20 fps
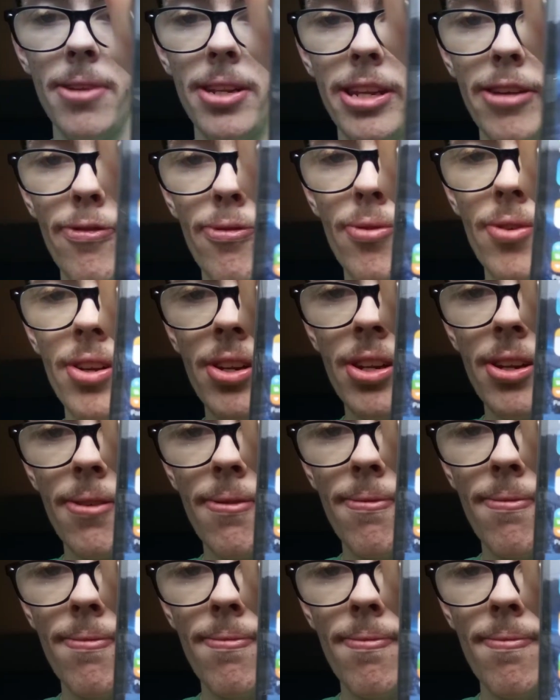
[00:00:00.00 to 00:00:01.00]
different,
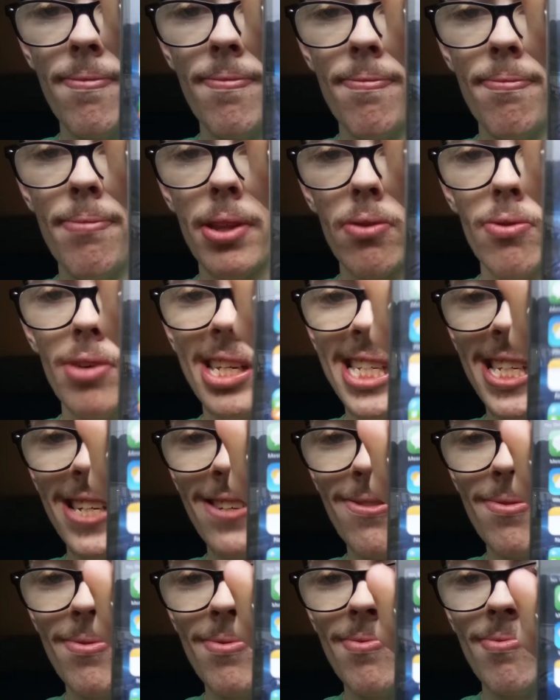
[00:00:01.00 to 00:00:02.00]
but the rest of
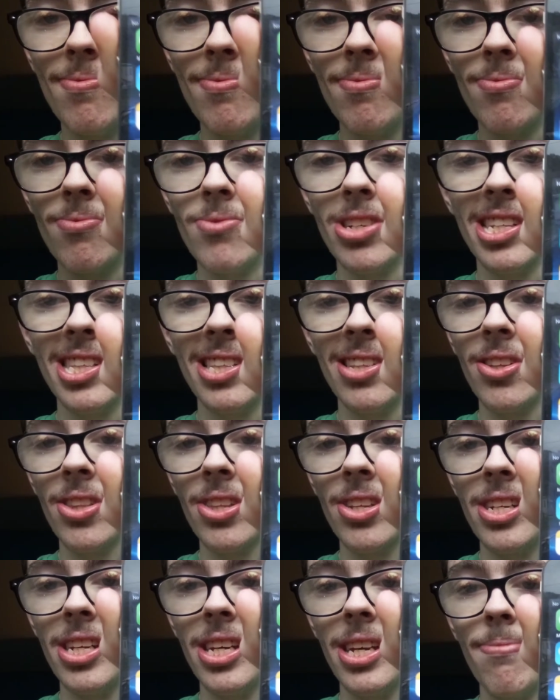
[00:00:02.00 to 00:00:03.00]
them just look the
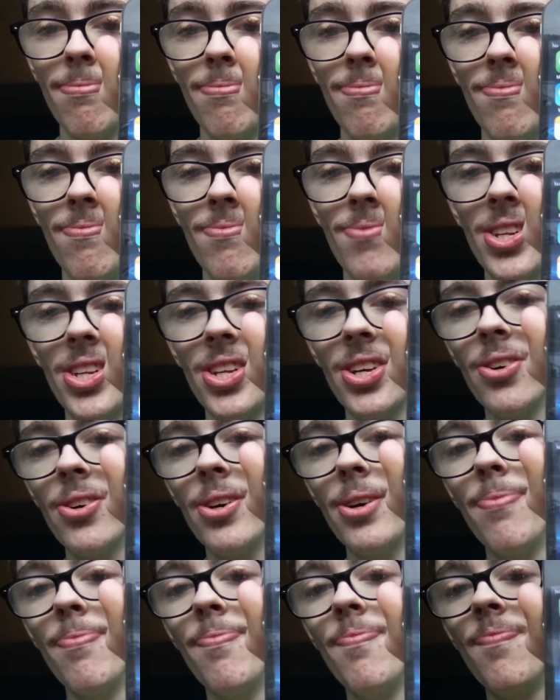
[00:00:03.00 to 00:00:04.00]
same. So